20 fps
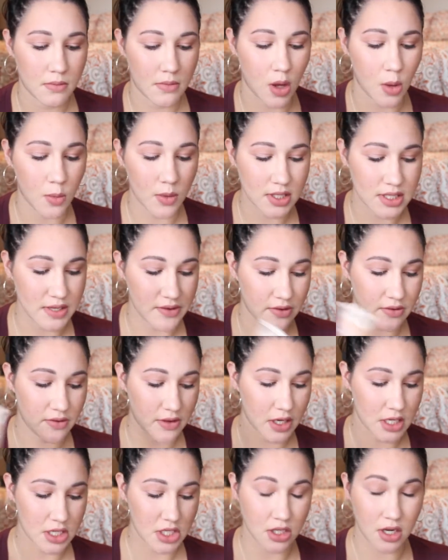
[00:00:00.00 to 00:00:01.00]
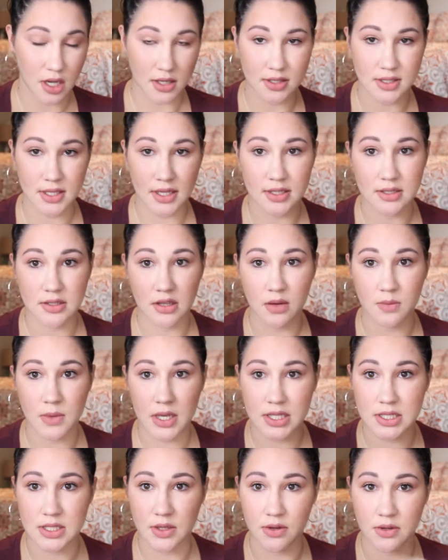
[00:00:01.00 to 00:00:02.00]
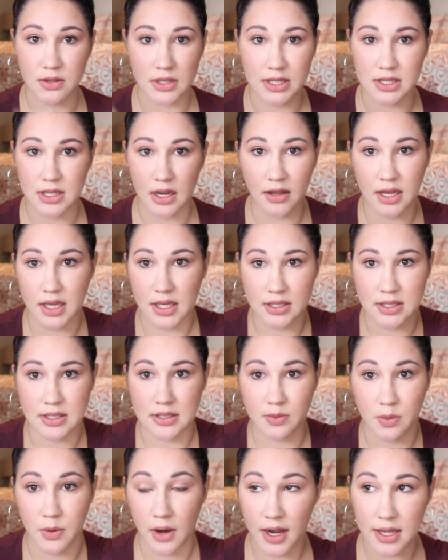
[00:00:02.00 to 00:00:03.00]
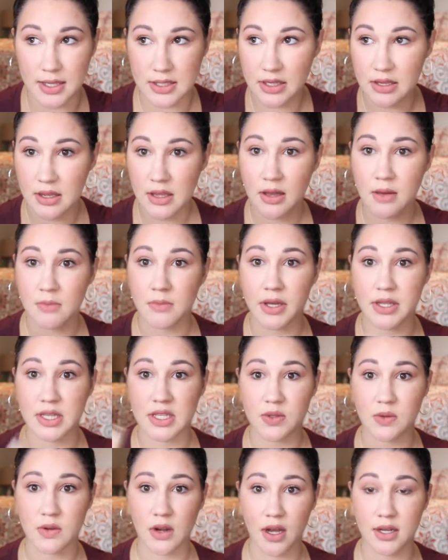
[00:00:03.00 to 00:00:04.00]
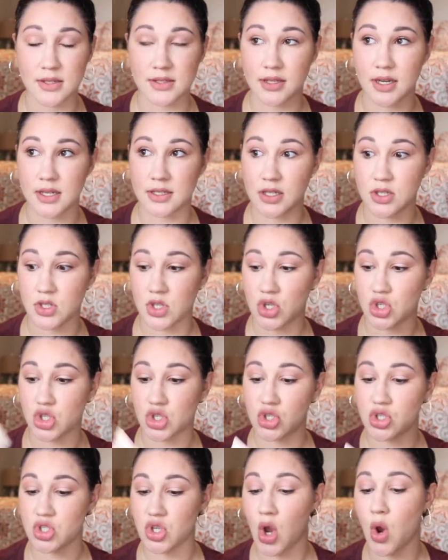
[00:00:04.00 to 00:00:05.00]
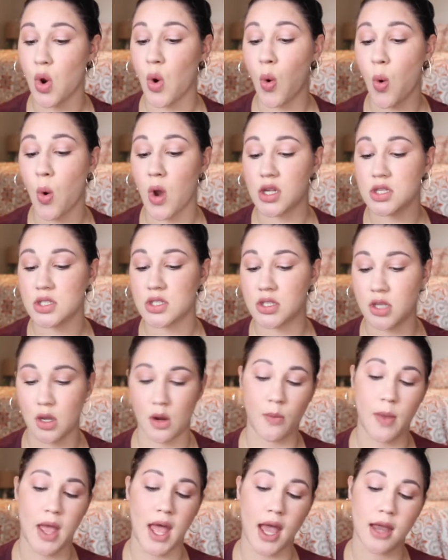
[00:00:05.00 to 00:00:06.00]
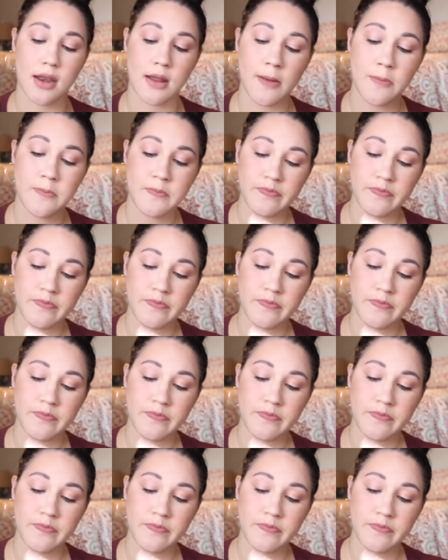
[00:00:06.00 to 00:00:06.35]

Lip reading: Almost every foundation oxidizes on me, so it's not like a surprise, but this one oxidizes so bad.